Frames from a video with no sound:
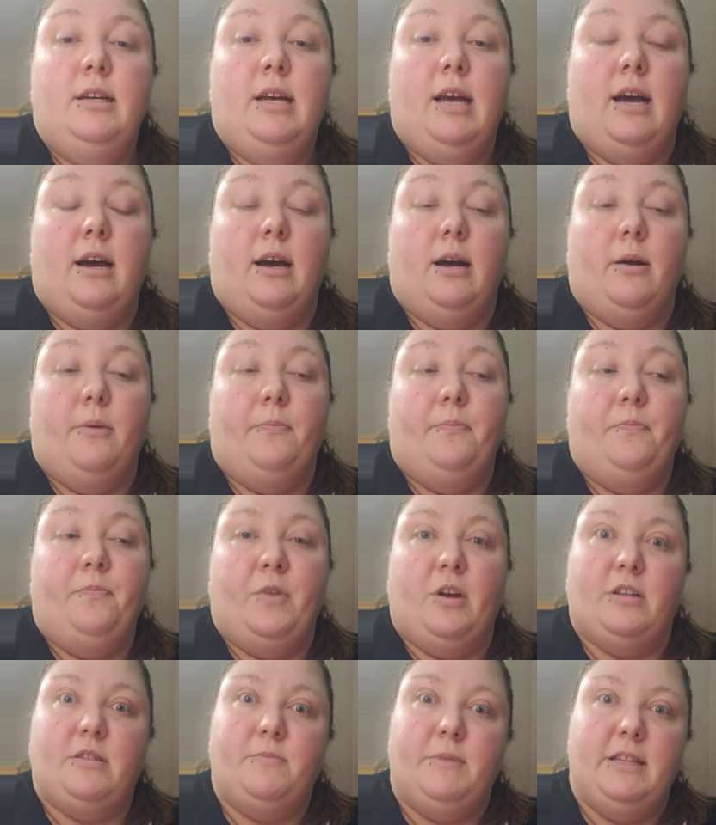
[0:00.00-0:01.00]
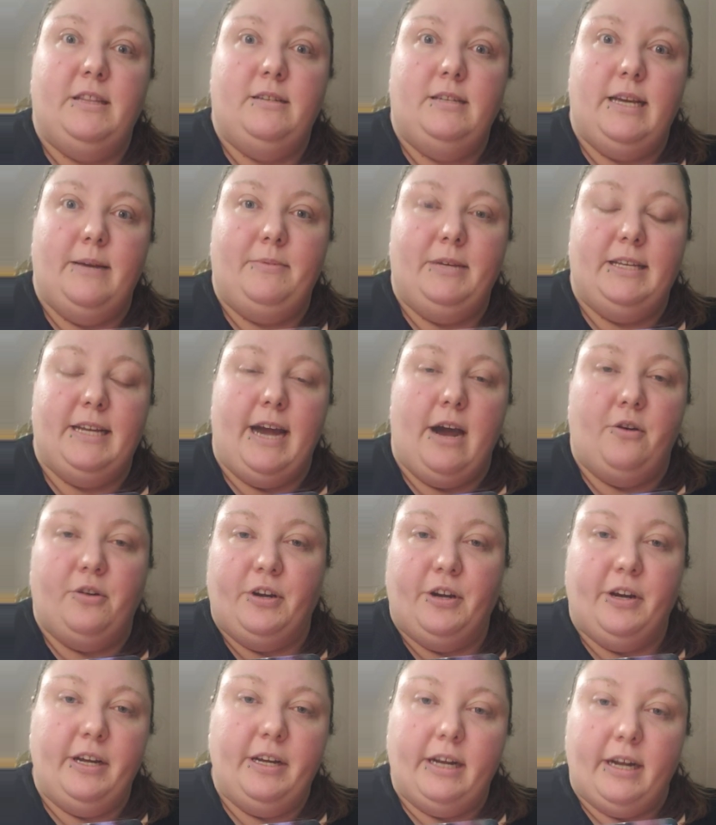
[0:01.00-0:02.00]
Not to be the Debbie
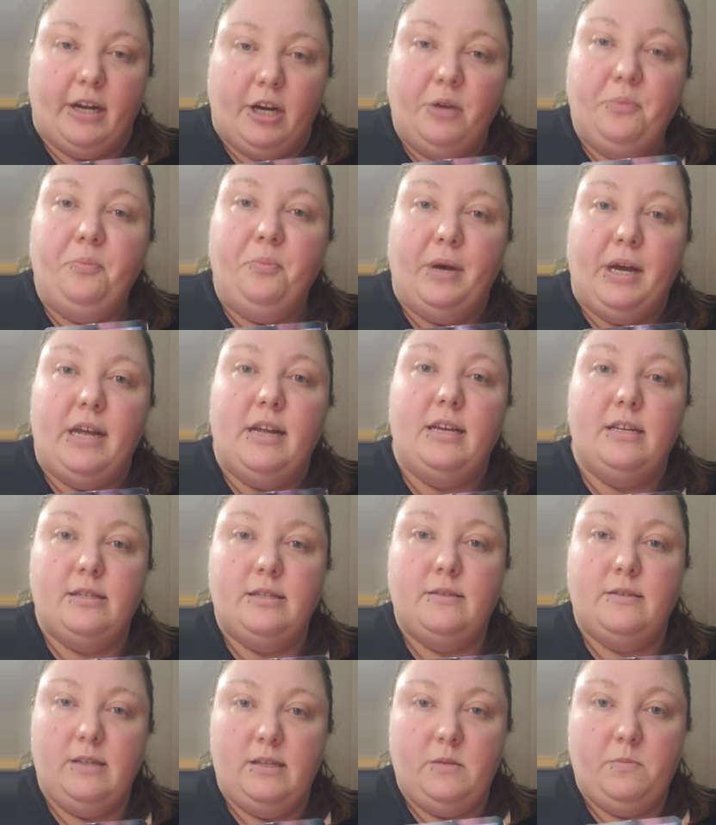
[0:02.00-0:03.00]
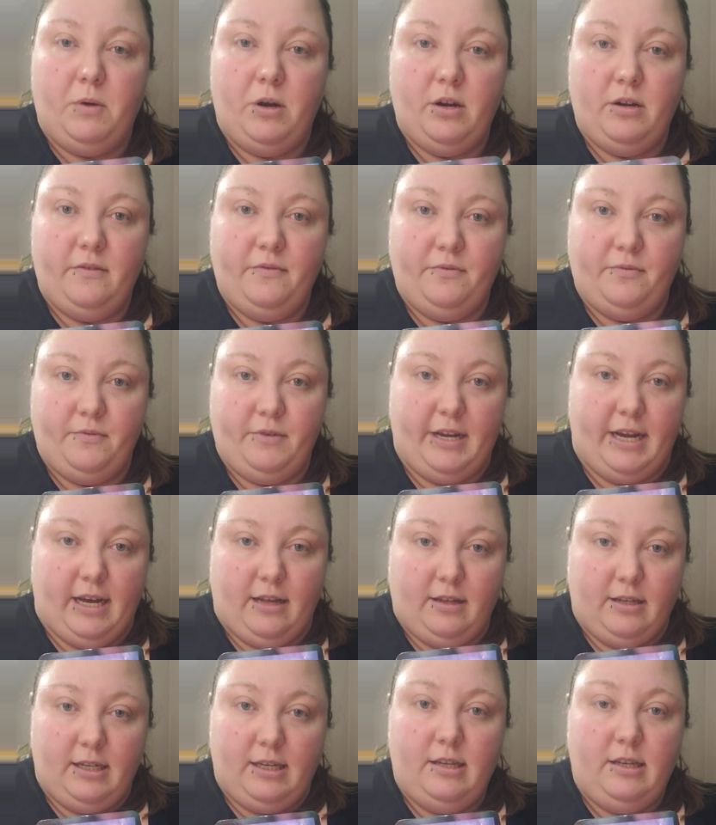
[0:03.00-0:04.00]
Downer here, but it's part of
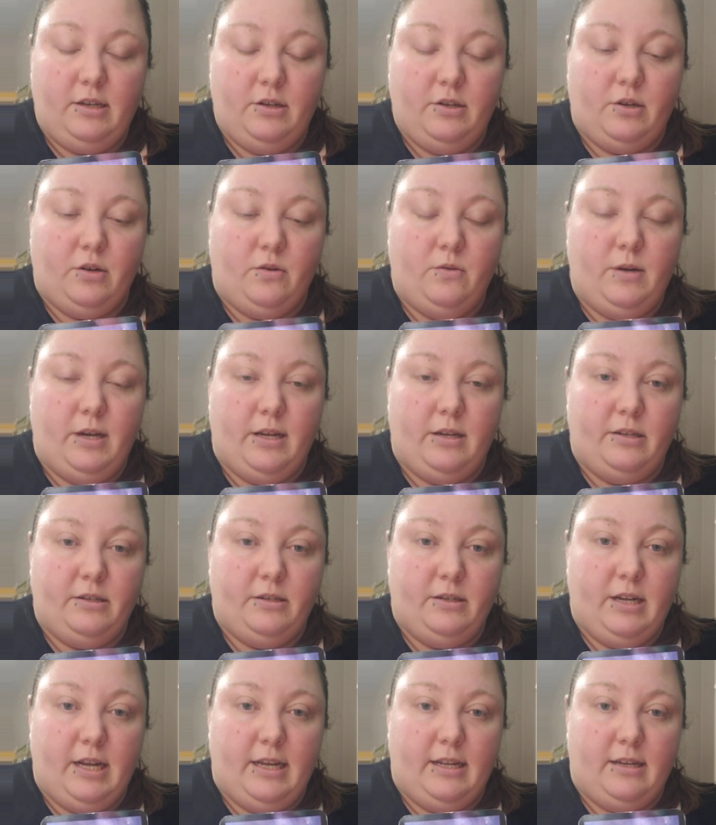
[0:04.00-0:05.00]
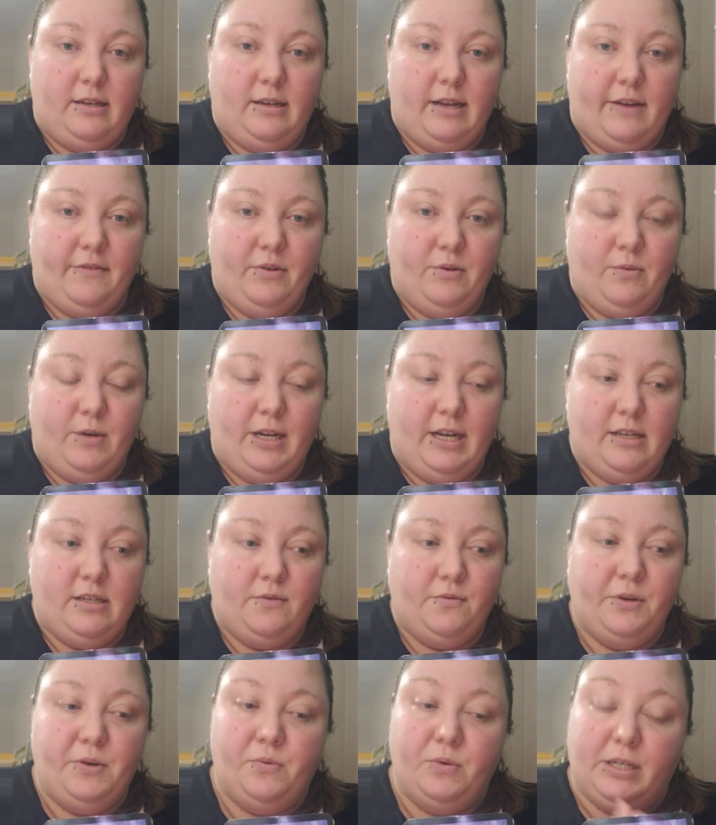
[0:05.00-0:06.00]
reality, you know, and everyone has
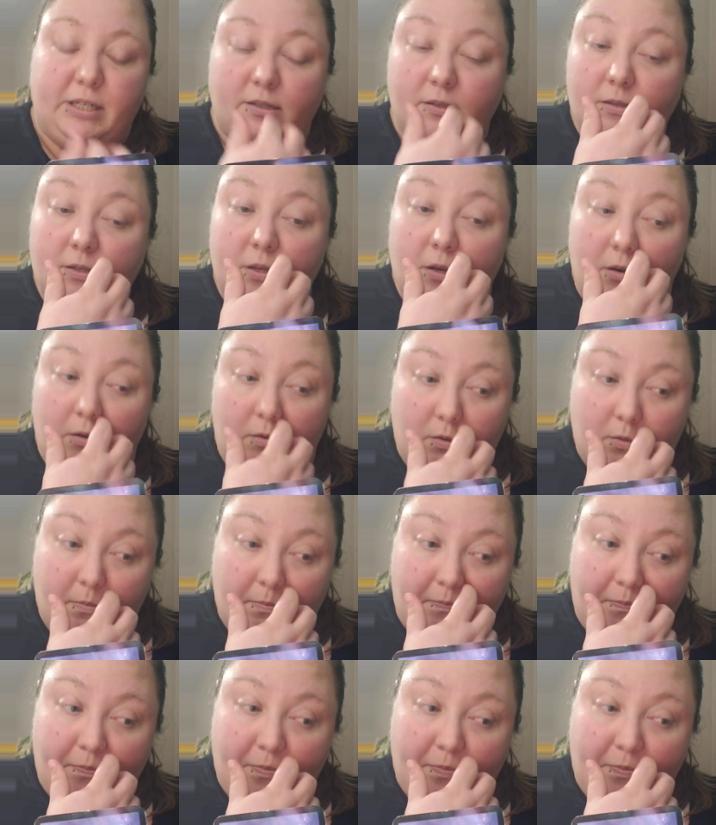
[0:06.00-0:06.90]
free will. So,